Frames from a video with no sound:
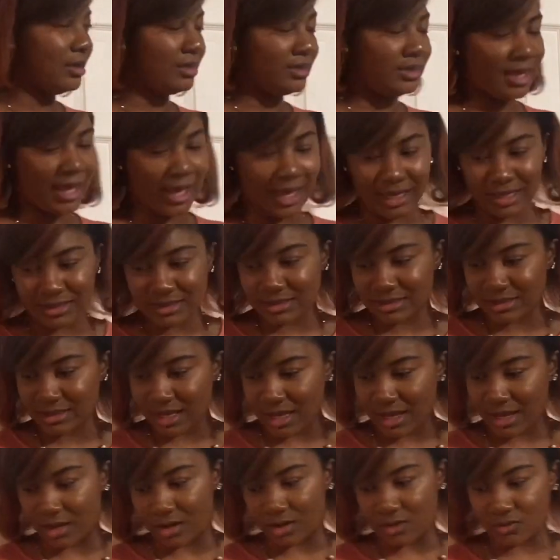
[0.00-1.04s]
That
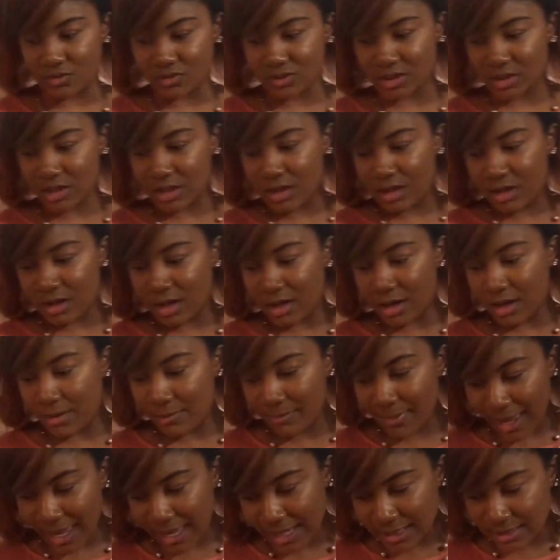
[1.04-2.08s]
sounds
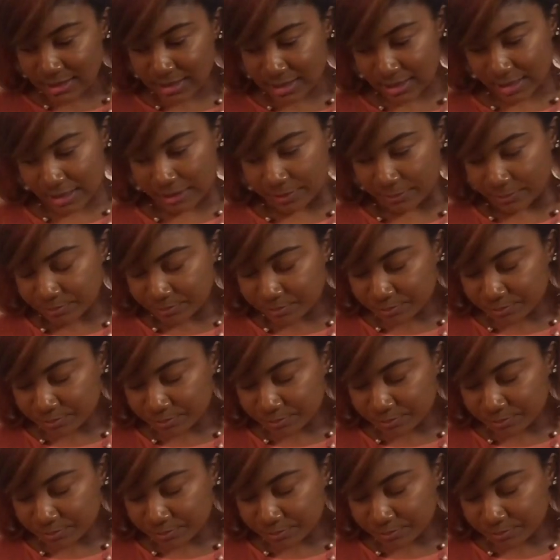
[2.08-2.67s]
amazing.